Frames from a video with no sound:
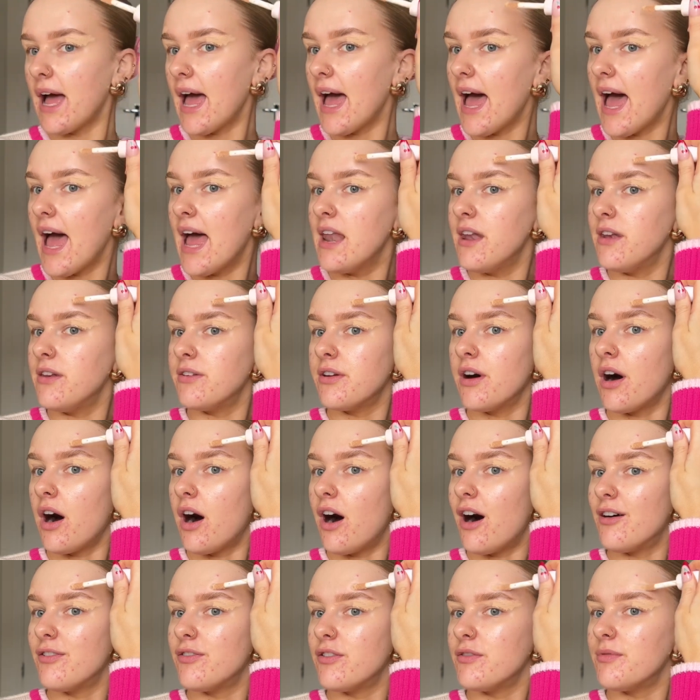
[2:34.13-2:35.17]
end
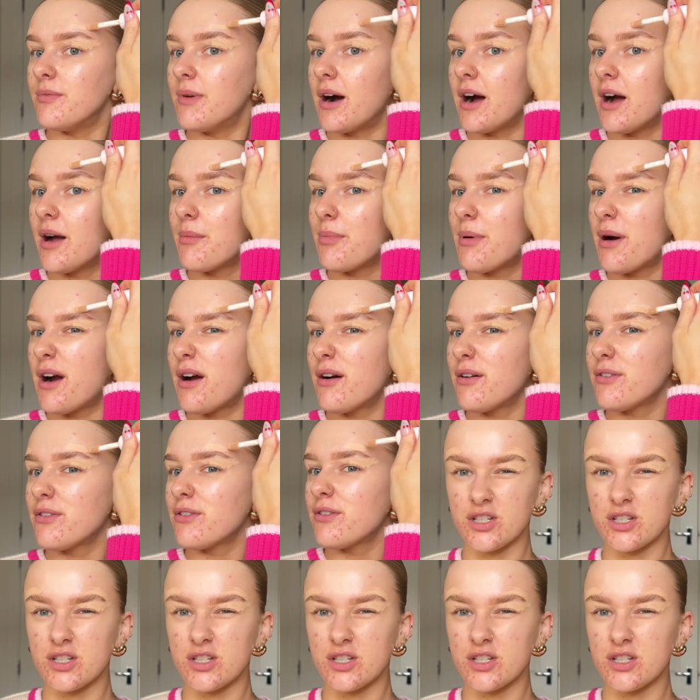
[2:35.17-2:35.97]
half of my eyebrows,